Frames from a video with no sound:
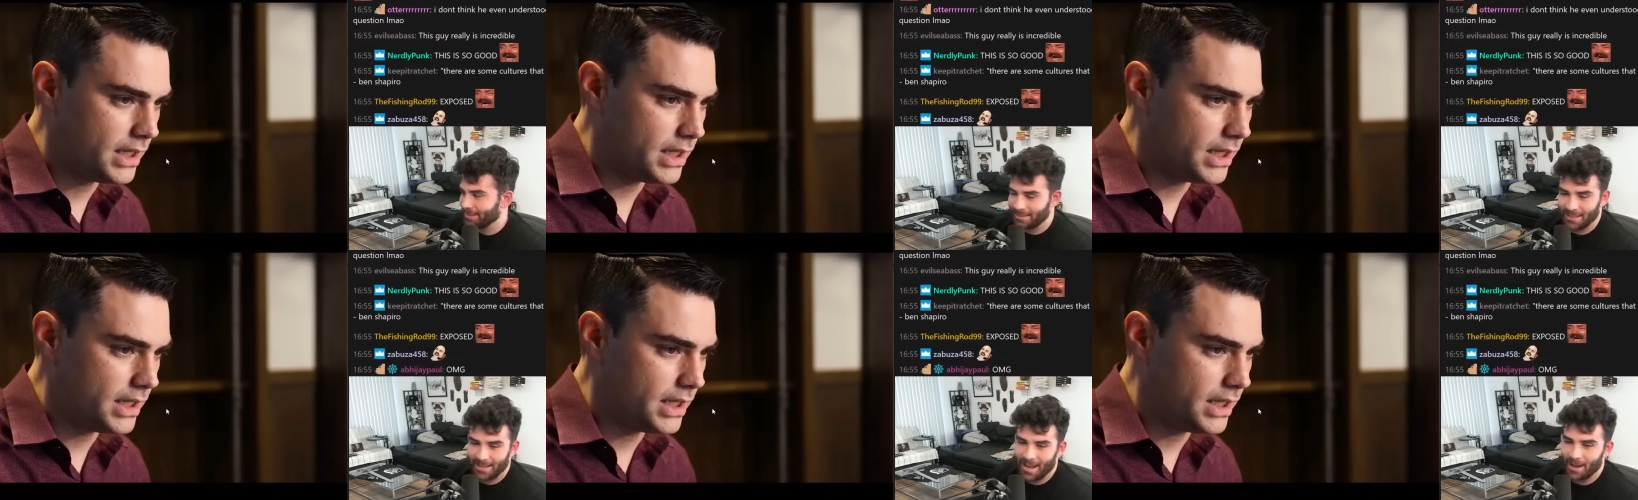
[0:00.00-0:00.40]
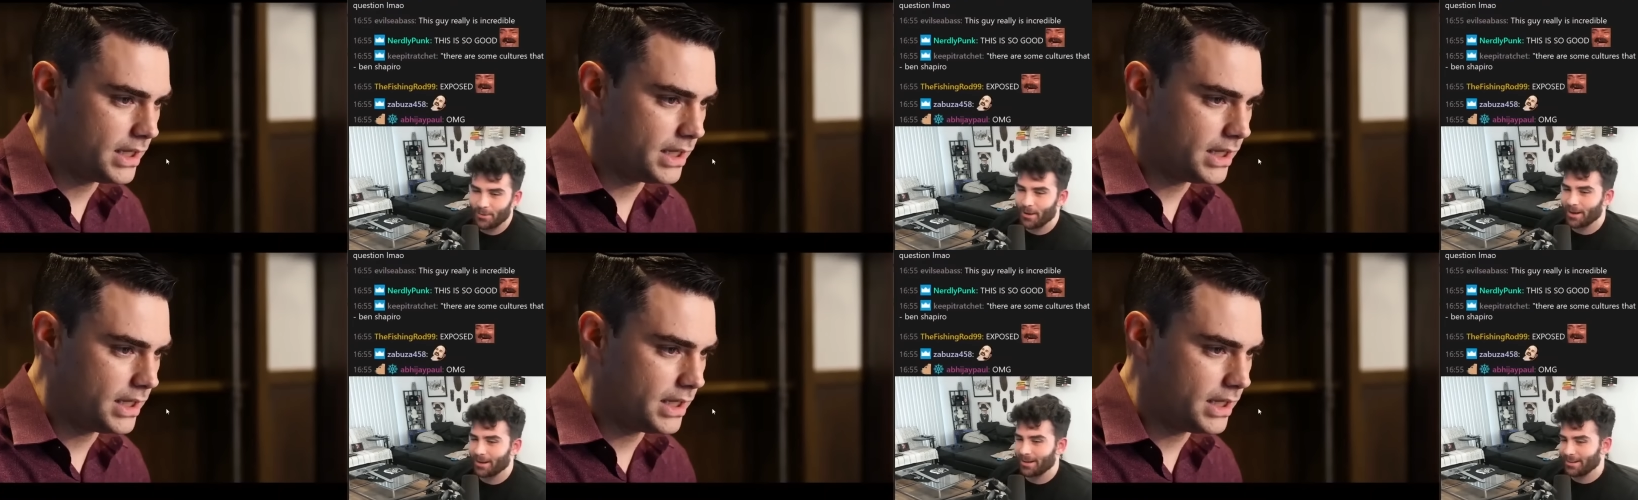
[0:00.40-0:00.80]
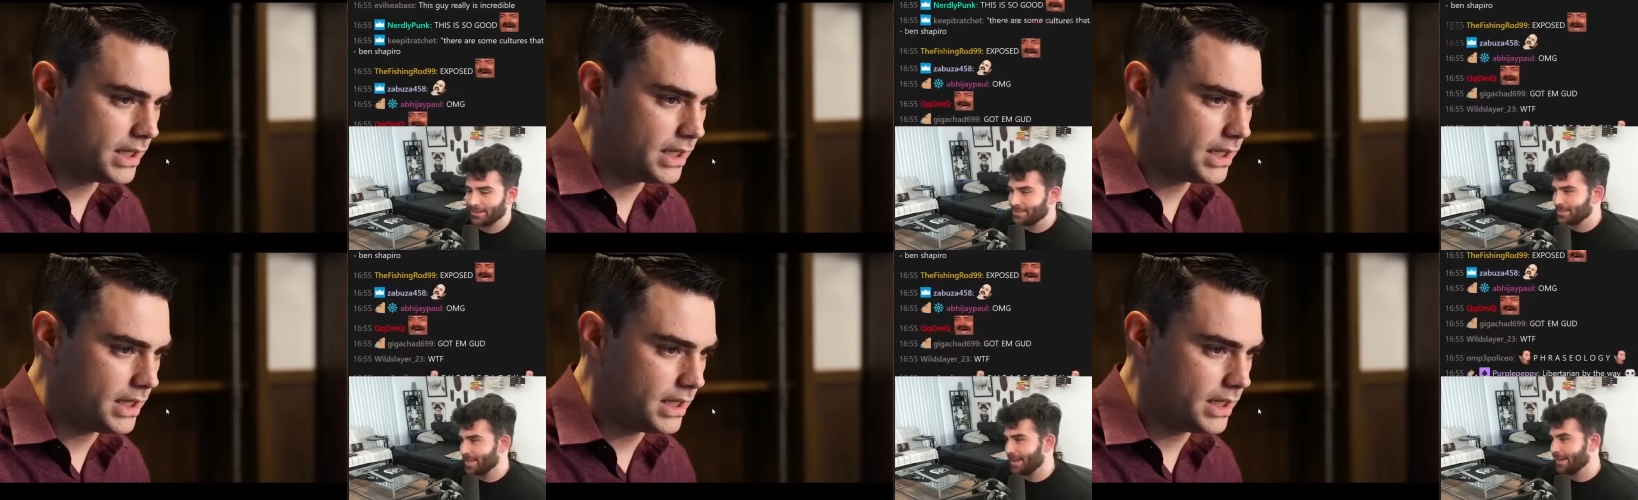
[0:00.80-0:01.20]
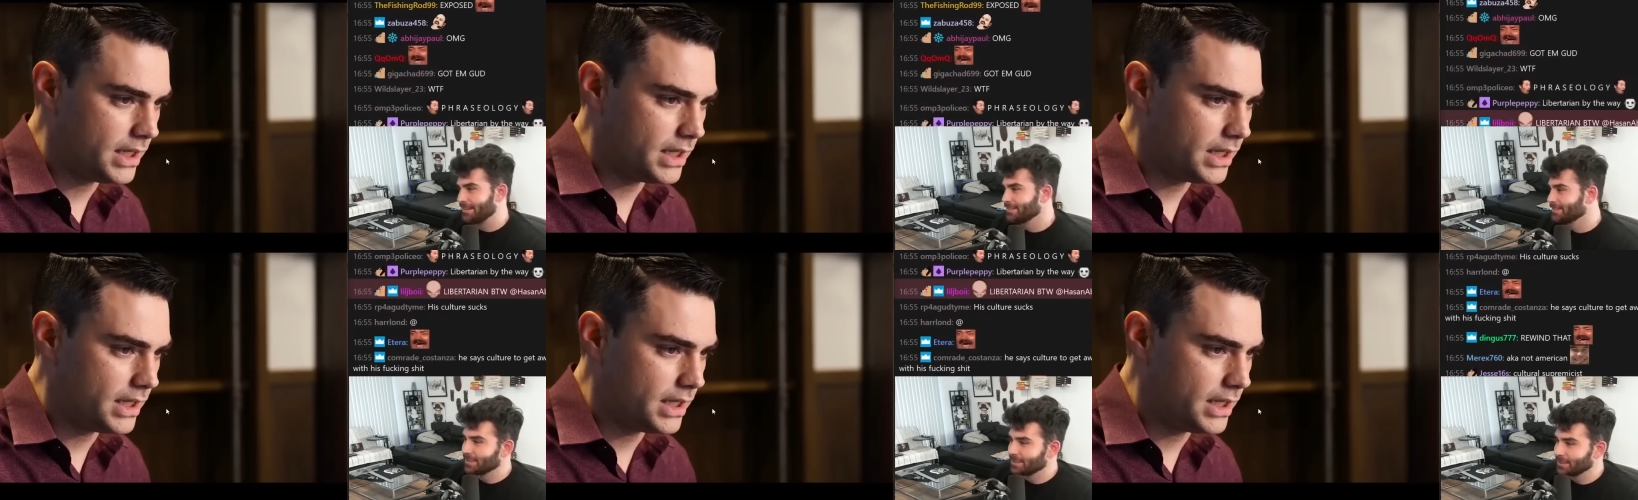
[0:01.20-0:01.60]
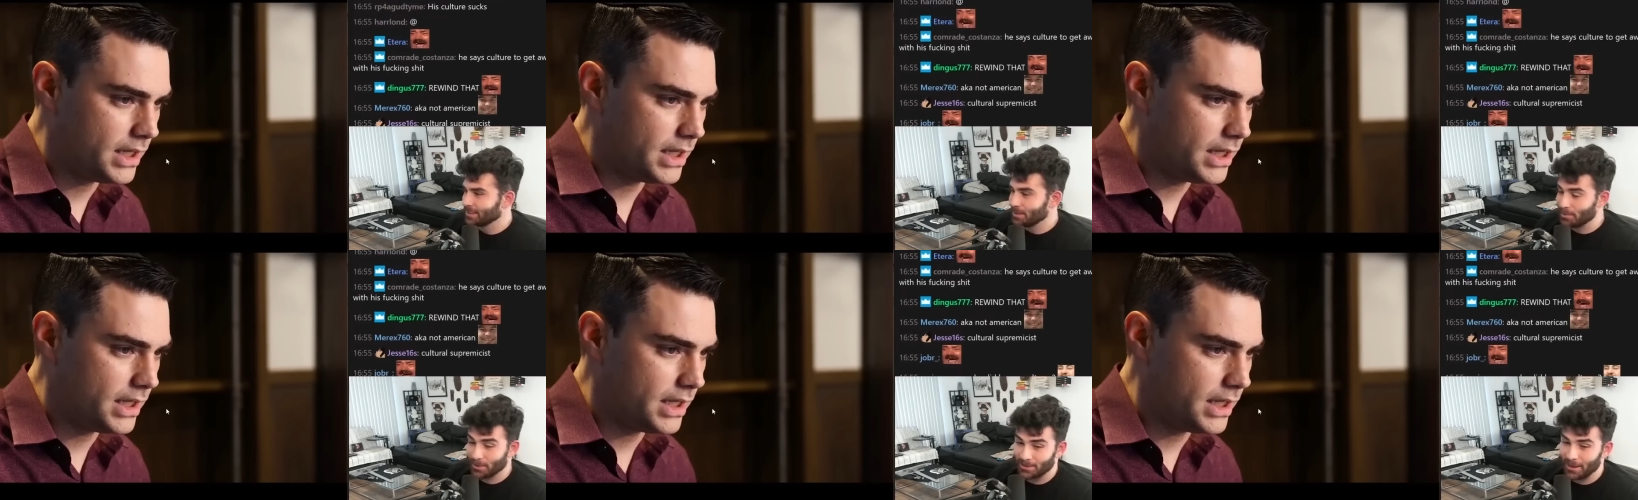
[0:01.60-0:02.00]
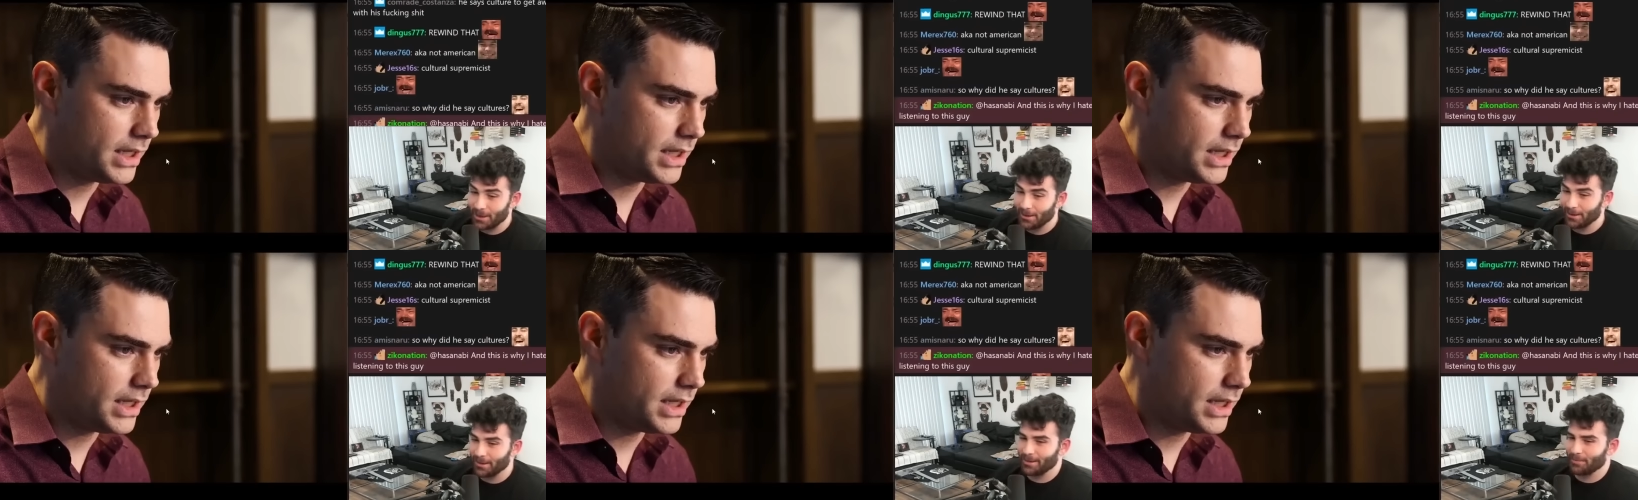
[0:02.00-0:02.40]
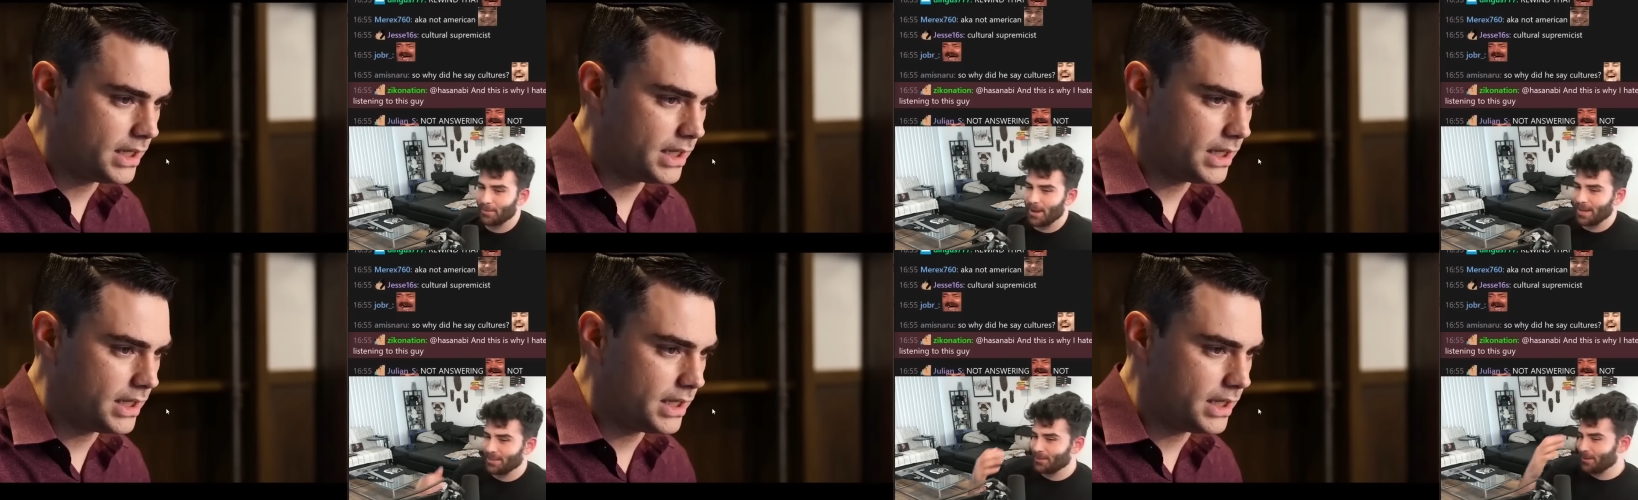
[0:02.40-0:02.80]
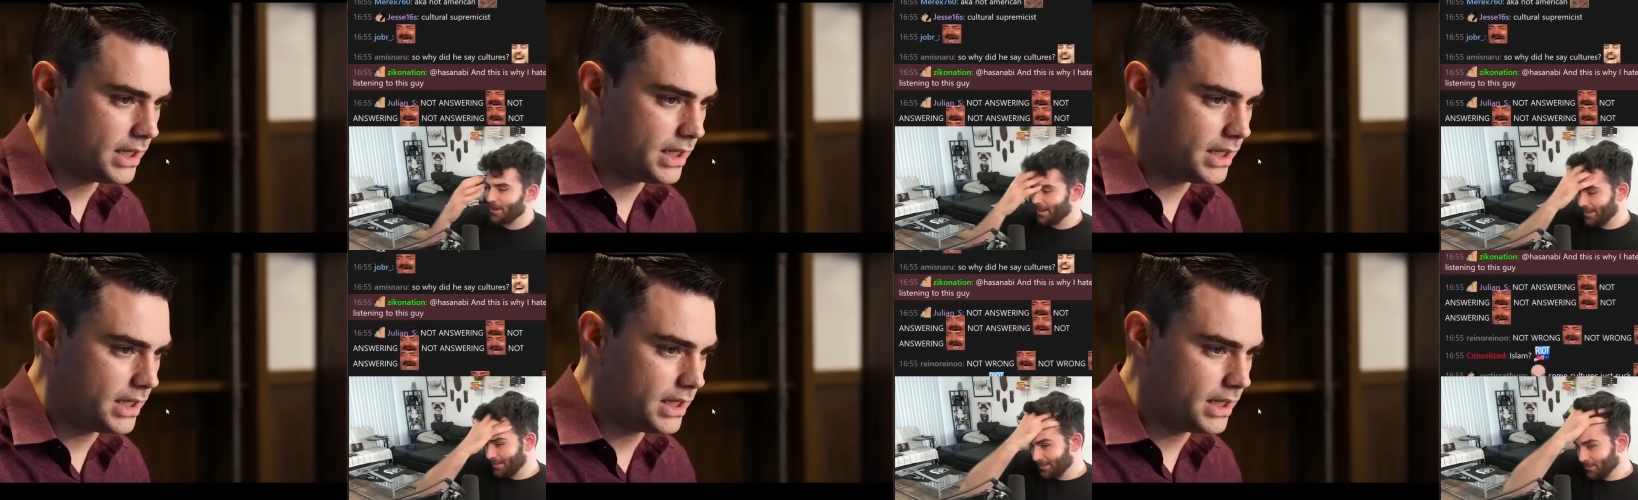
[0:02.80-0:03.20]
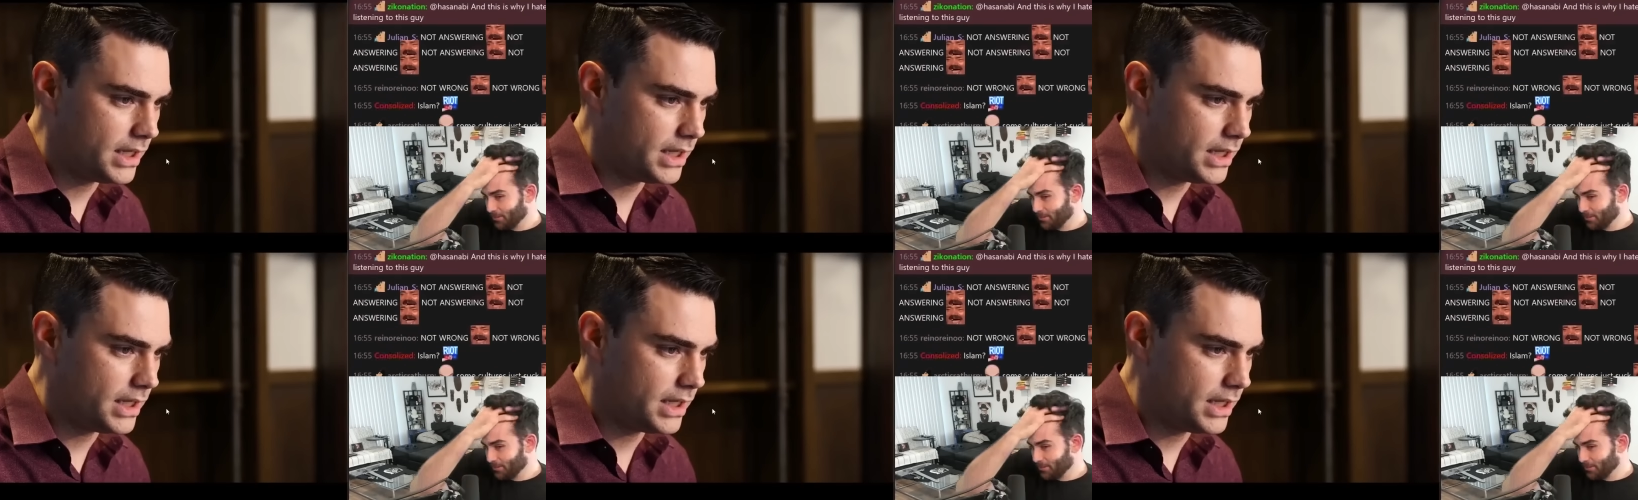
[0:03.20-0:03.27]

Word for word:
Speaker 1: the thing I wanted to say. Libertarian, by the way.